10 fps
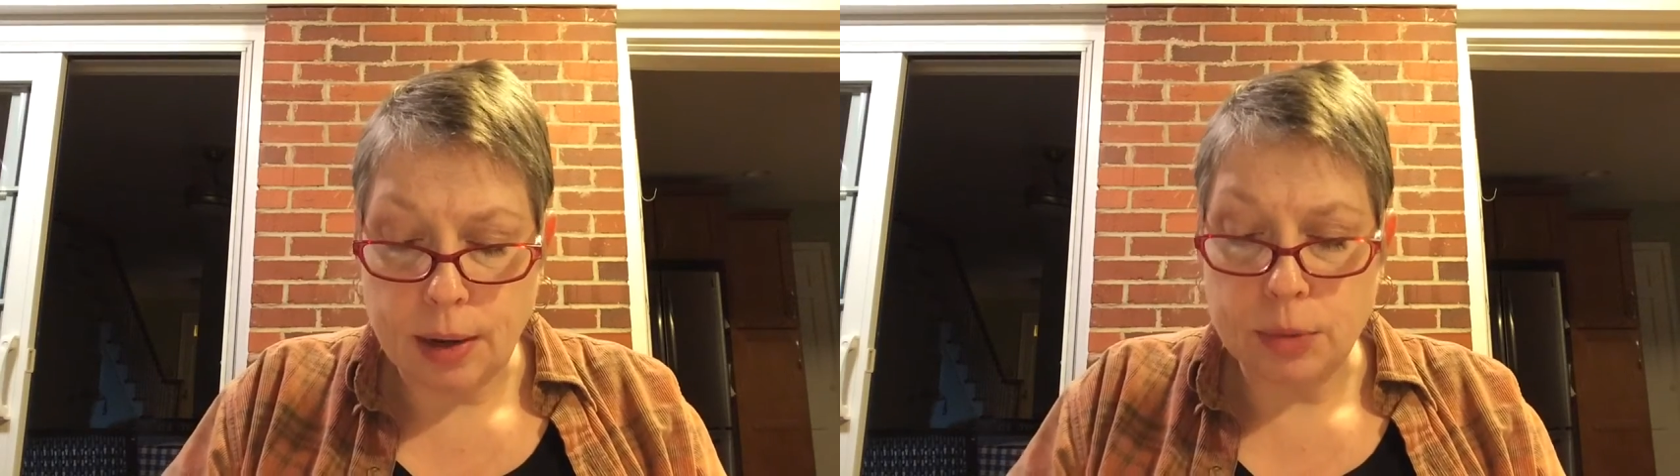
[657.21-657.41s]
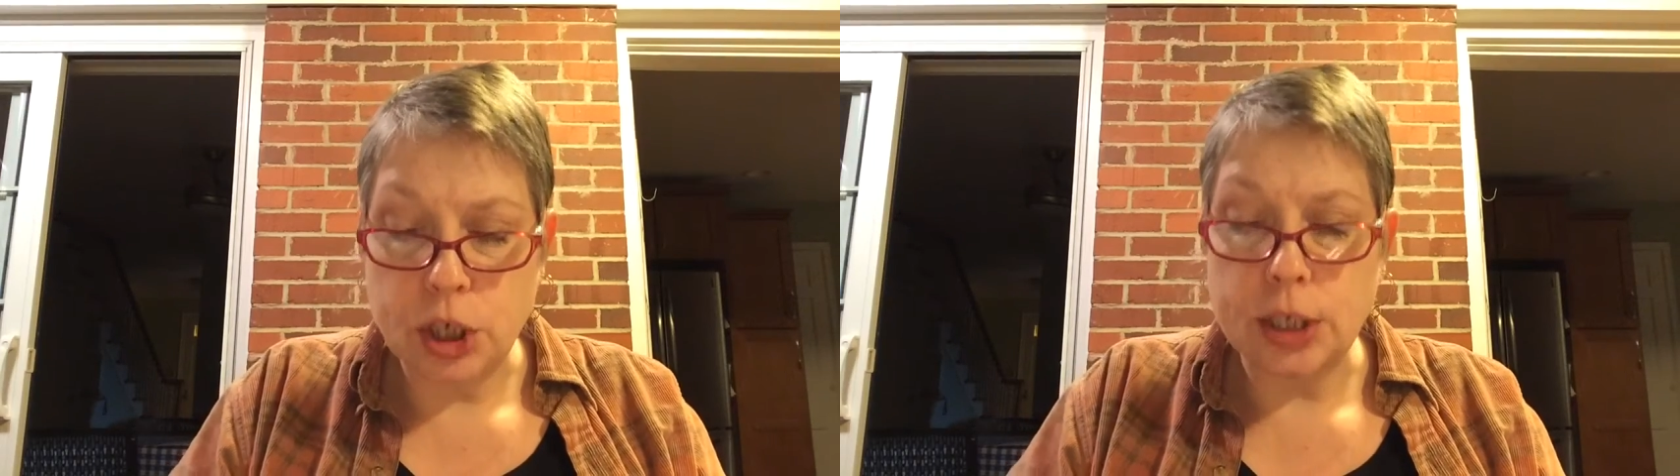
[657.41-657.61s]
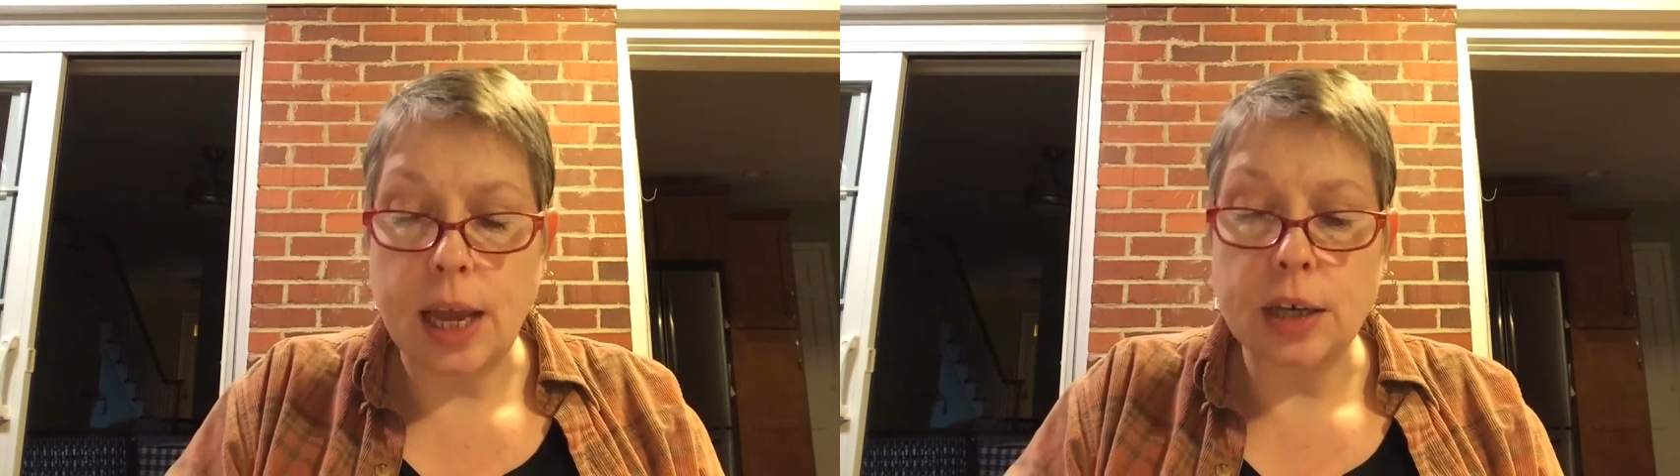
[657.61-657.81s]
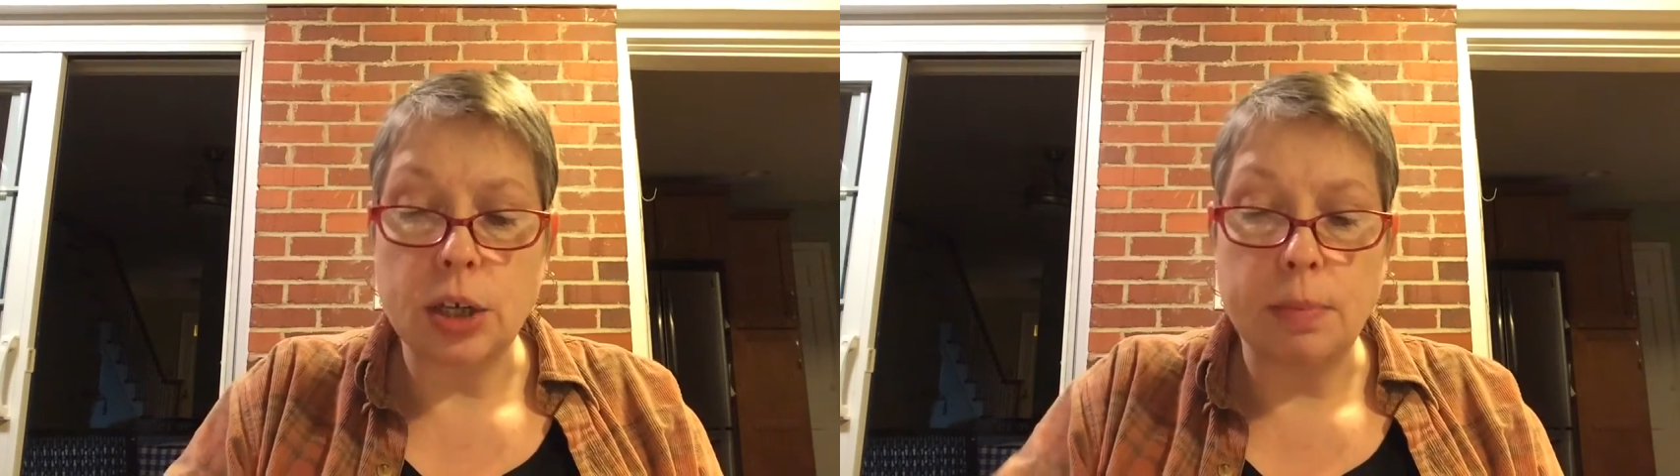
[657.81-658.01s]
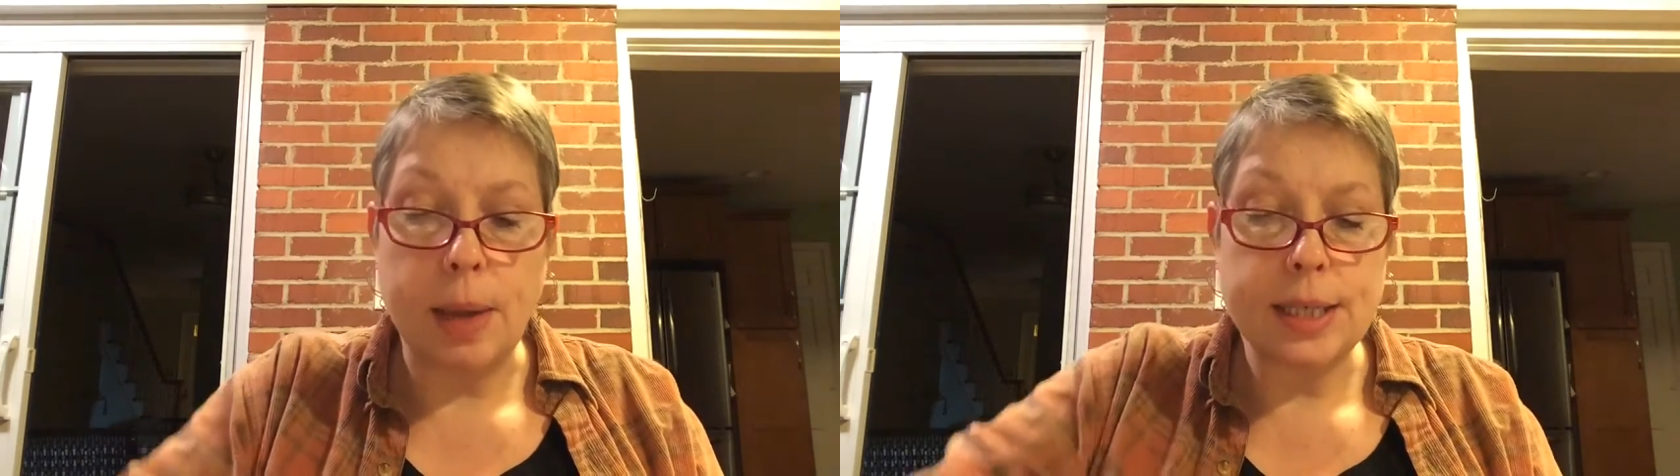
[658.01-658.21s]
She's
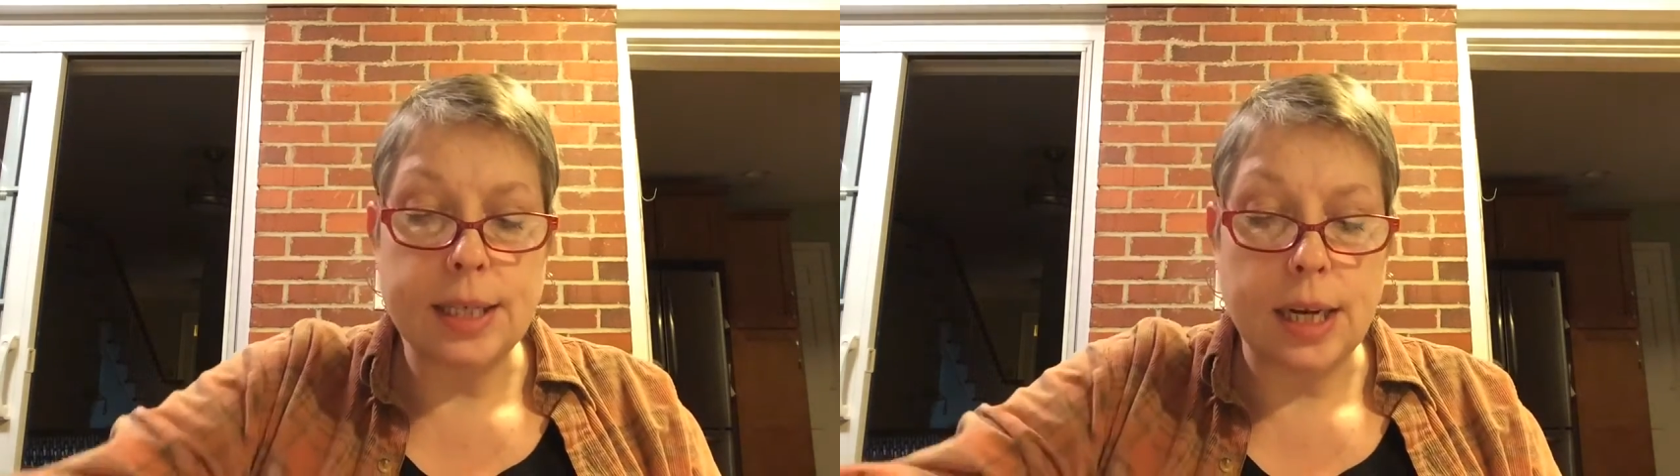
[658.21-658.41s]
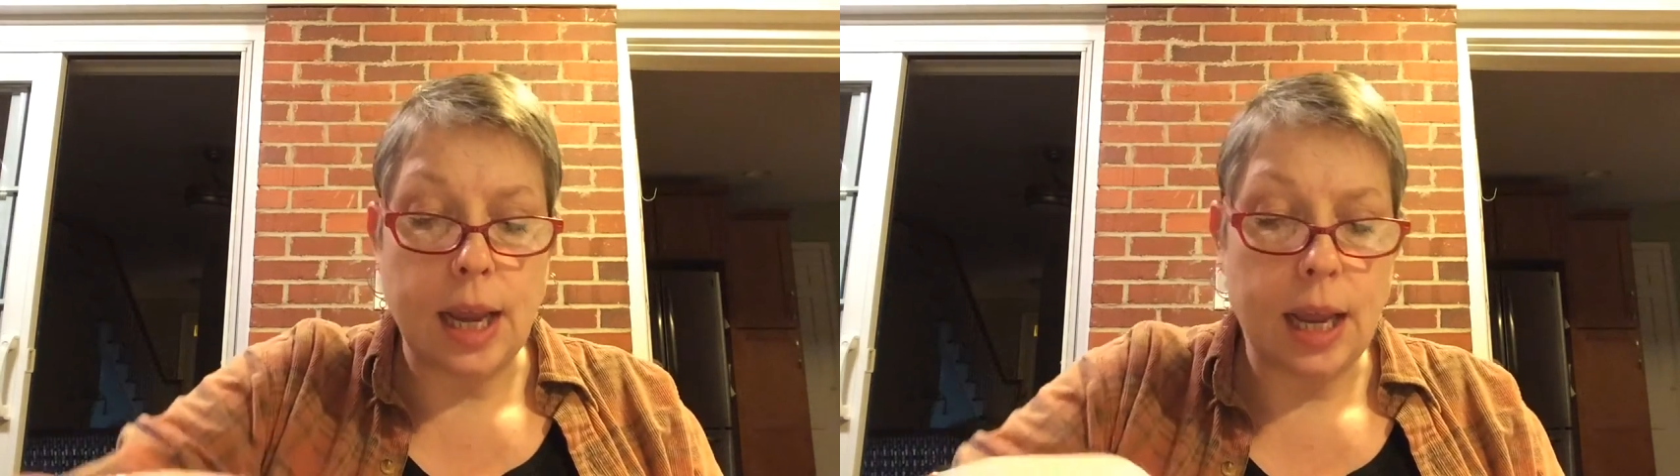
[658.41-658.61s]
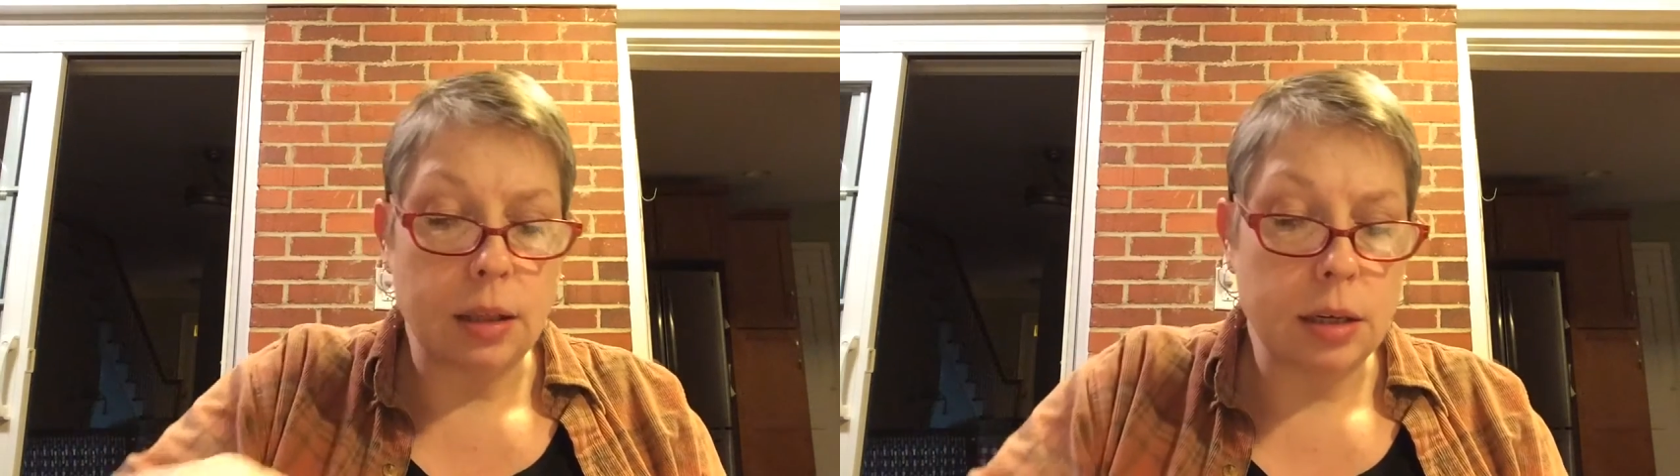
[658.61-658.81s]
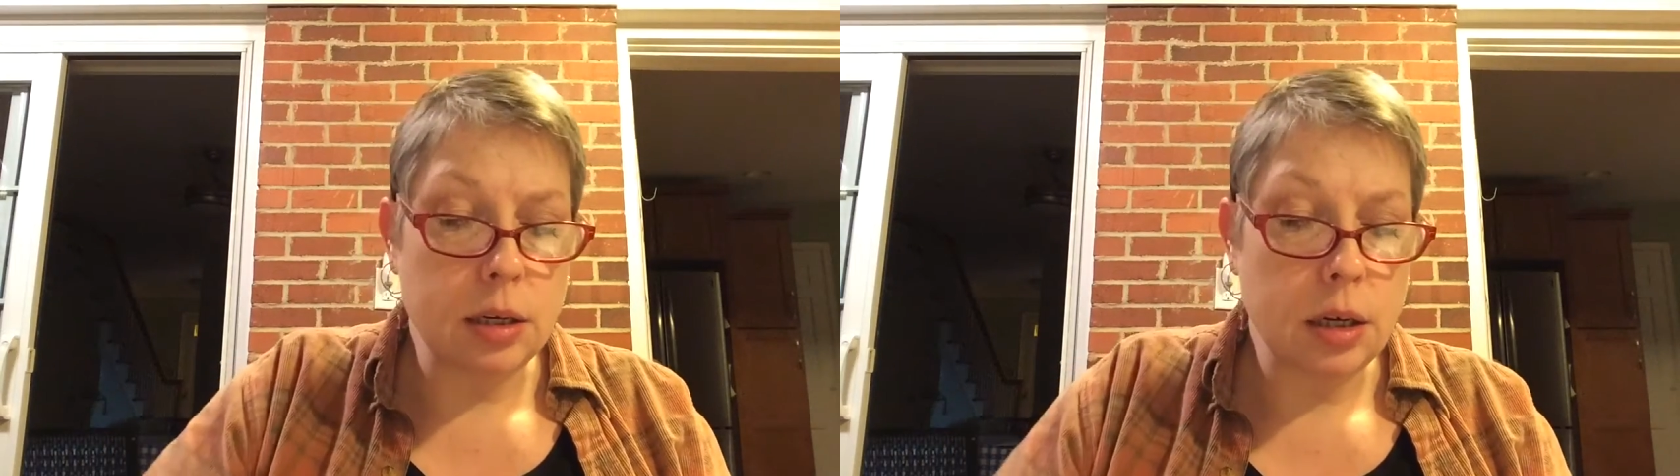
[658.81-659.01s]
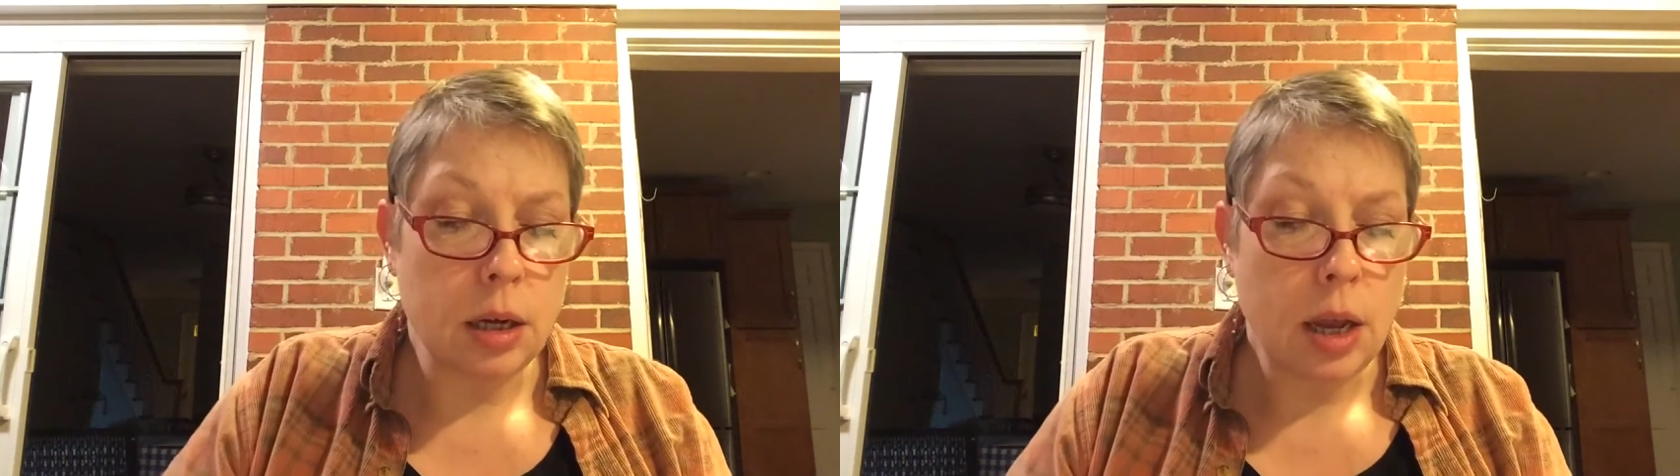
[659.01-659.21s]
actually based in England.